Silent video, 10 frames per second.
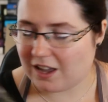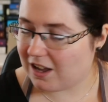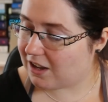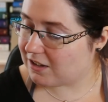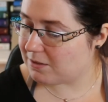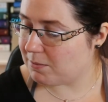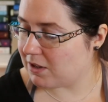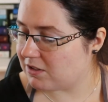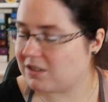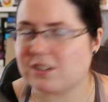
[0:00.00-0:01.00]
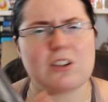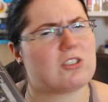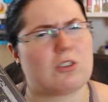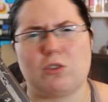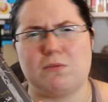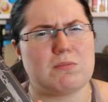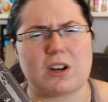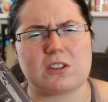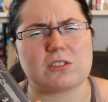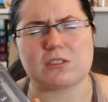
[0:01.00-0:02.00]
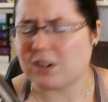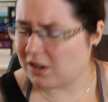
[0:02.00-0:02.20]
It has made such a good impression.